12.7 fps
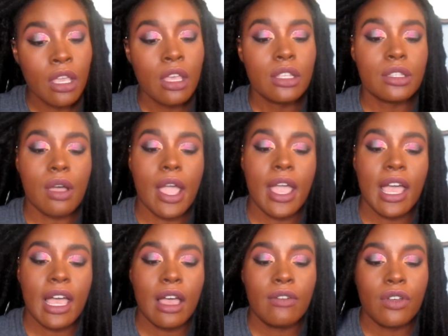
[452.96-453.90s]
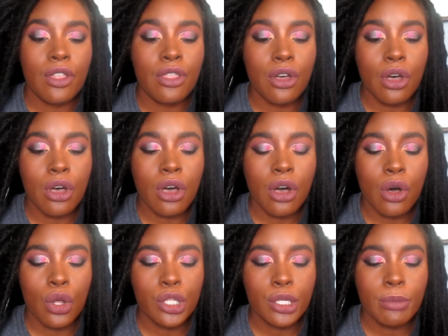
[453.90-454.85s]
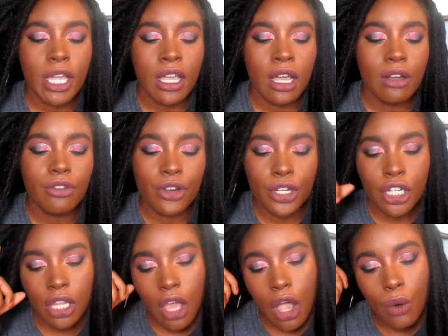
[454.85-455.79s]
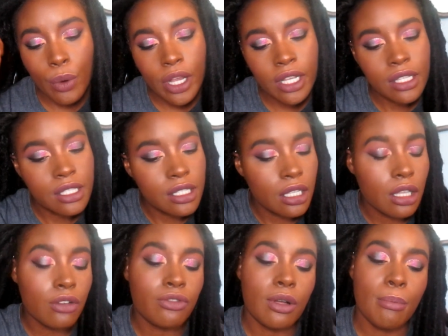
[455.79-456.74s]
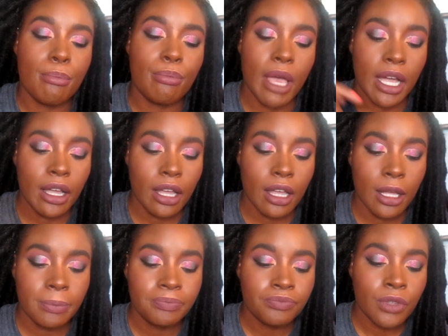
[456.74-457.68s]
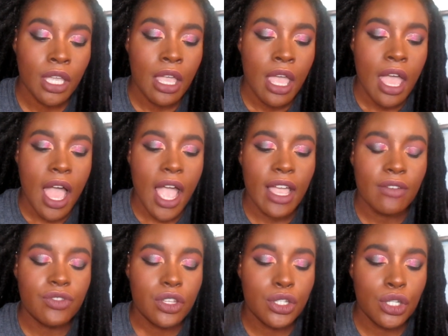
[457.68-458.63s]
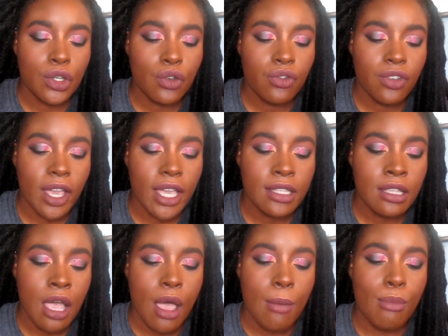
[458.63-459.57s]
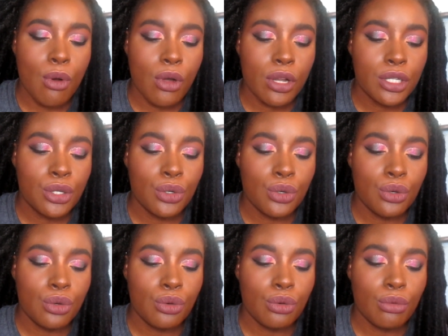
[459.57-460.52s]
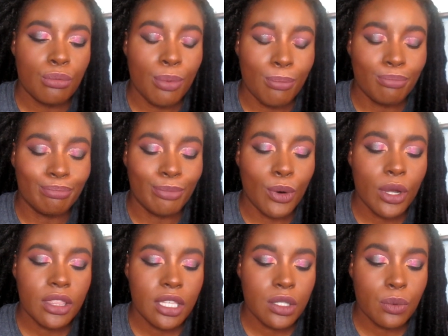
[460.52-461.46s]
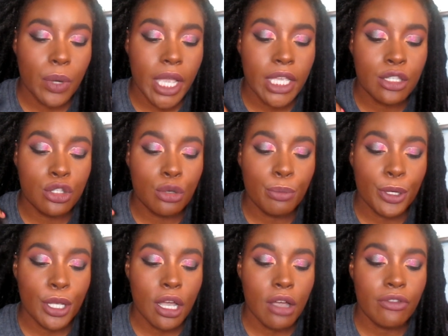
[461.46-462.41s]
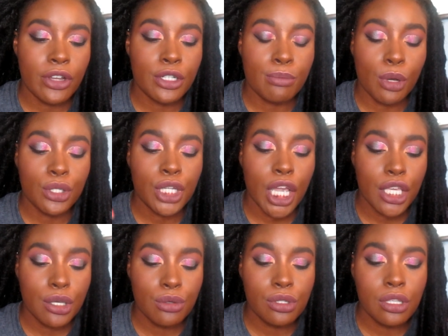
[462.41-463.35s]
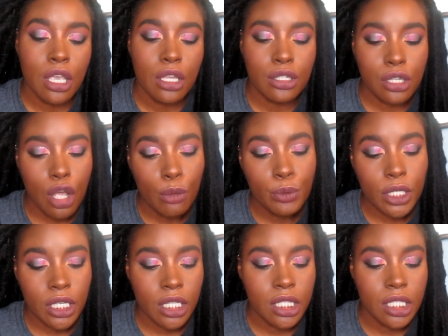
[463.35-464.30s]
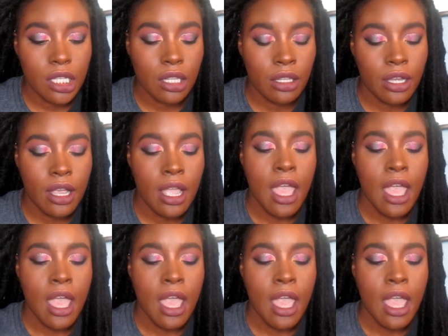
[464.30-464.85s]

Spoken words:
So I have the Ultimate Coverage Longwear Concealer from Becca. I have the Too Faced Born This Way Super Coverage Multi-Use Sculpting Concealer.